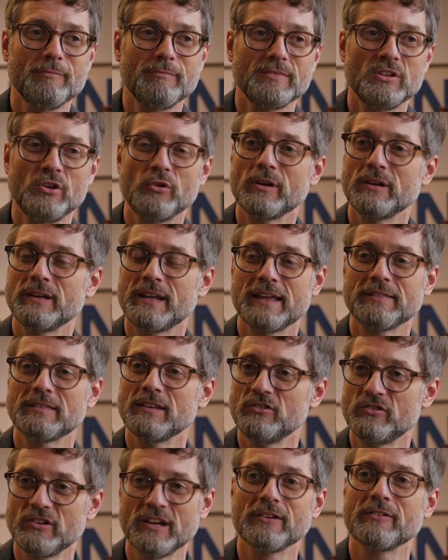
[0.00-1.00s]
you can get
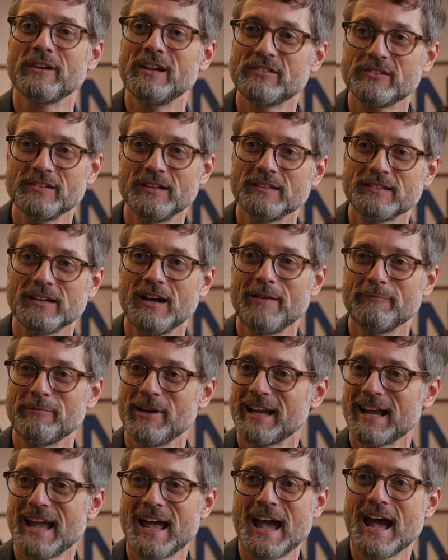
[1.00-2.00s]
the Generation
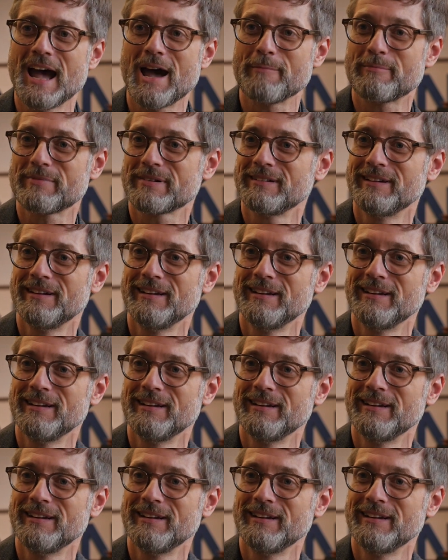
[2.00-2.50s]
Atomic app